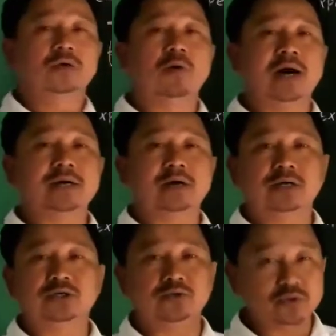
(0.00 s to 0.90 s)
1 or
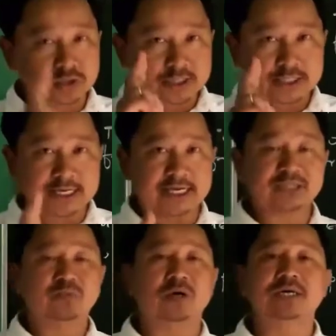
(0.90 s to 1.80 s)
2
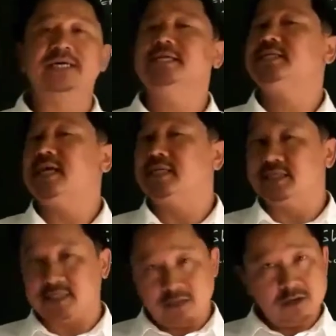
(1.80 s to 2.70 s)
days for
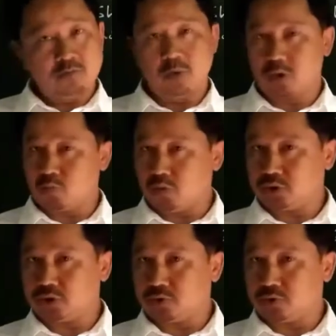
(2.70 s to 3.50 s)
discharging purpose.